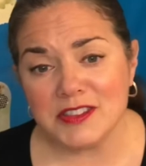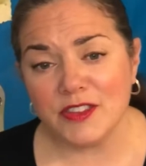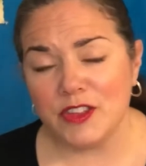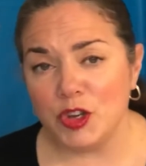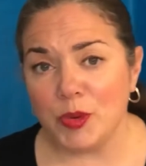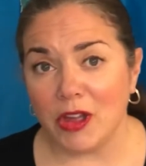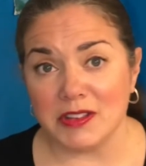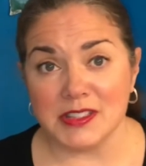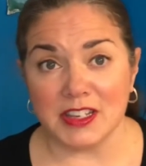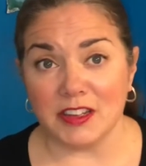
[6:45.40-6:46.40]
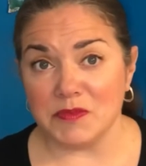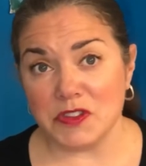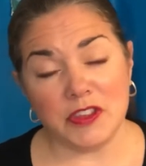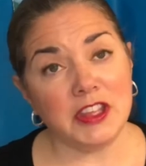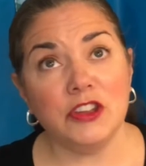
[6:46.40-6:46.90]
on the new policy? Do you
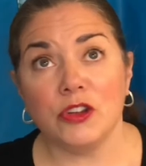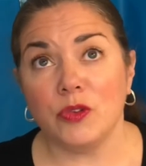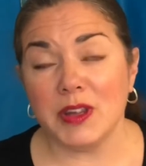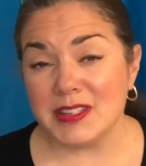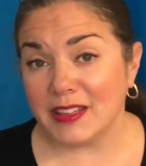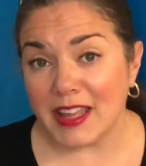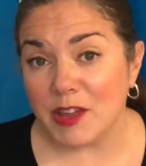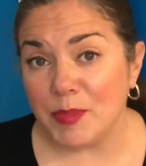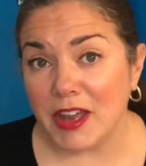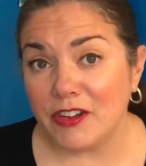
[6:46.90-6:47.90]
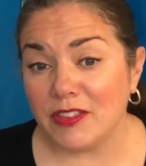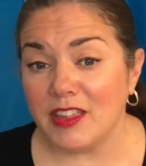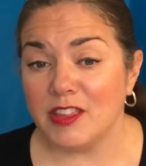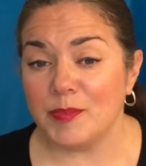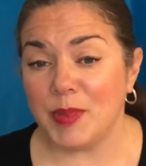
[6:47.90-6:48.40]
think you're going to like it better
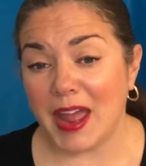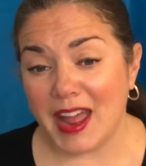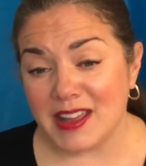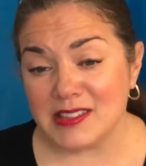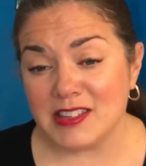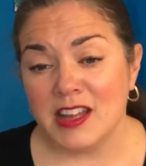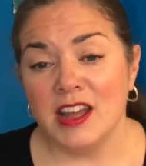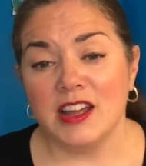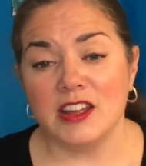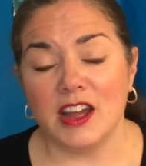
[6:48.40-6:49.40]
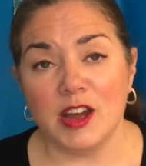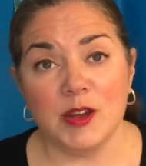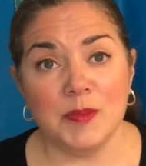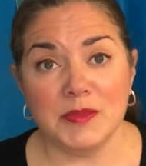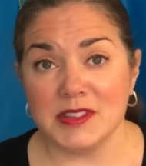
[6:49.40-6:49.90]
than the past?
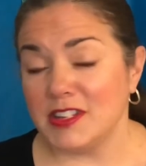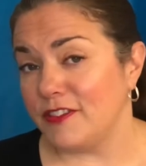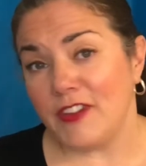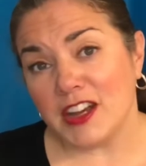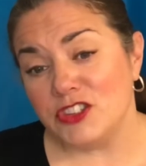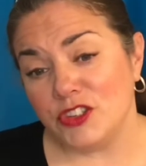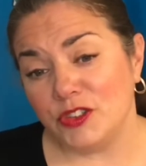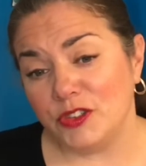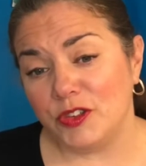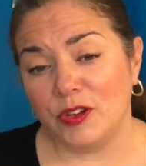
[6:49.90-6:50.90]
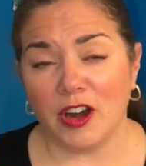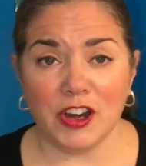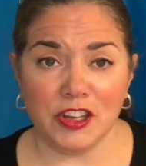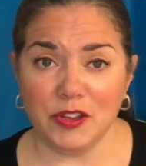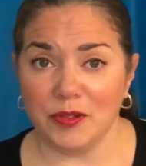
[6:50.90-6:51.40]
Um, does it affect you? Are
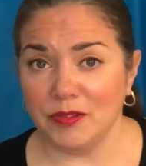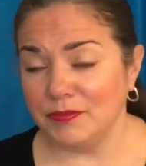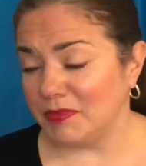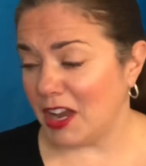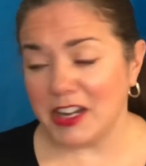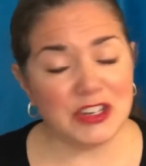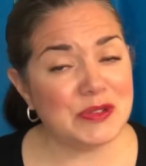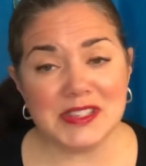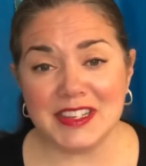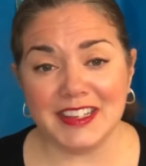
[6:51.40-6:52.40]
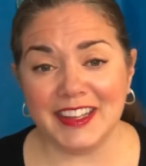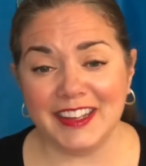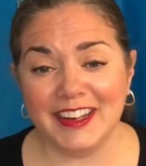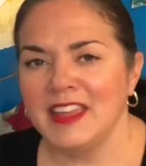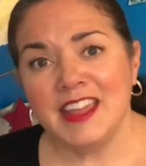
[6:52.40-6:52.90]
you
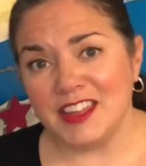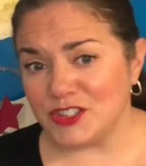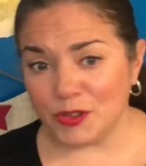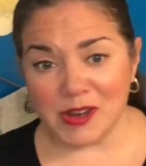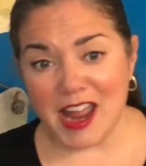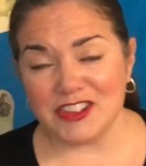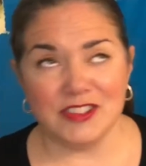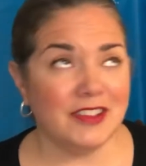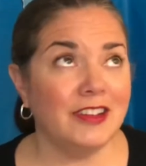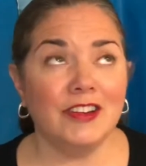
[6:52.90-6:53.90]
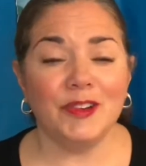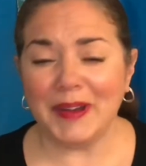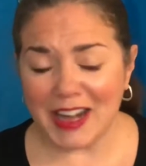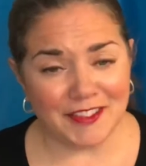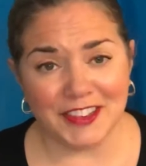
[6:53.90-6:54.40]
uninterested? Is your reaction, oh,
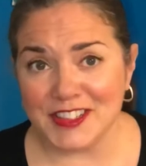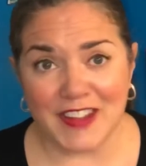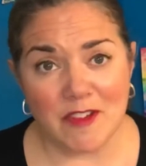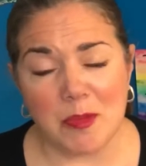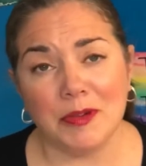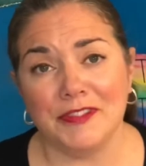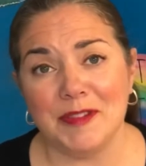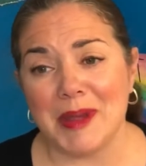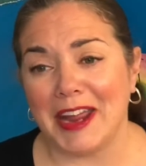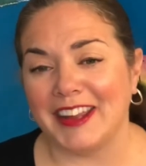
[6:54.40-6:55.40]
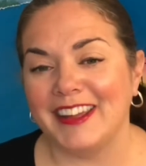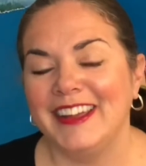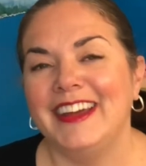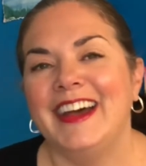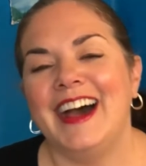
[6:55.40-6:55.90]
whatever, it's five apple feedback?
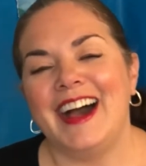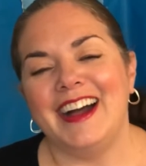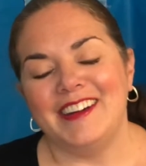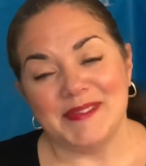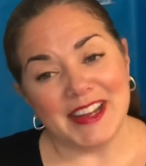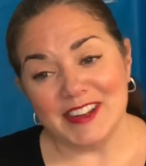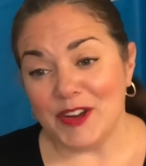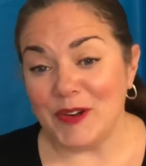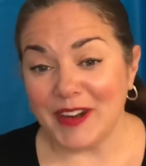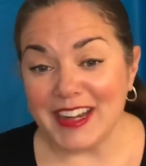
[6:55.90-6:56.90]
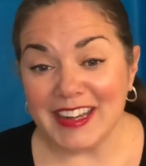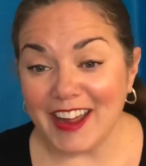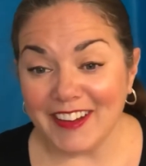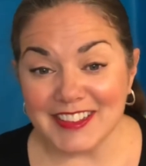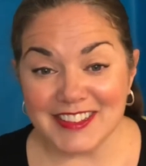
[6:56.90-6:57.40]
Um, I know right now
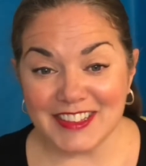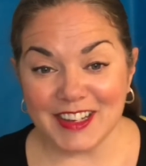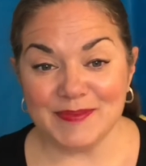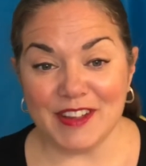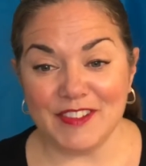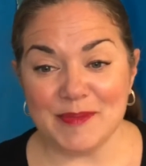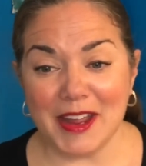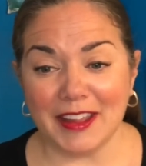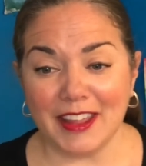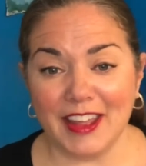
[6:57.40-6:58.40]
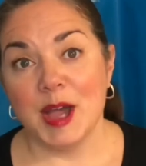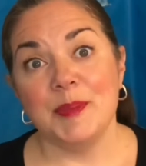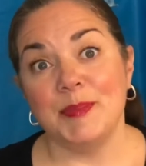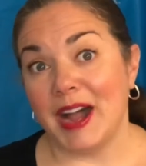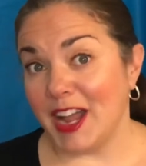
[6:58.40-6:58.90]
I just checked my feedback, and
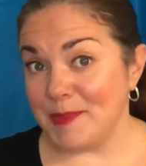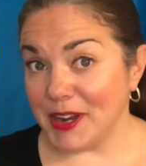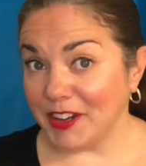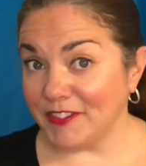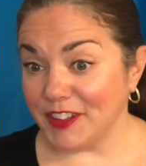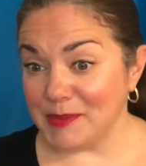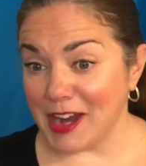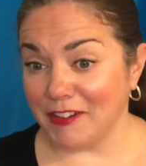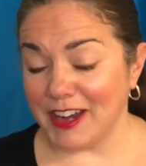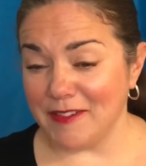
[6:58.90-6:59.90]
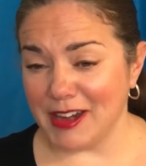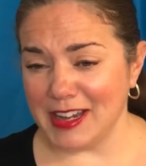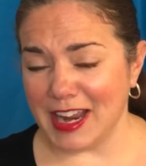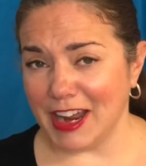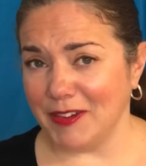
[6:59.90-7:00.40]
my parent feedback rate right
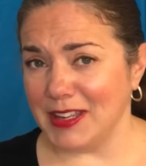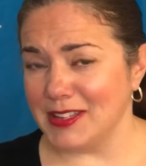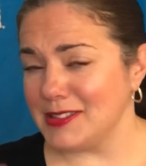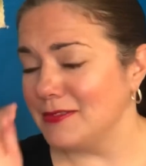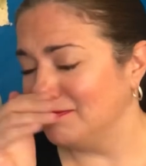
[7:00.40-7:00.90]
now is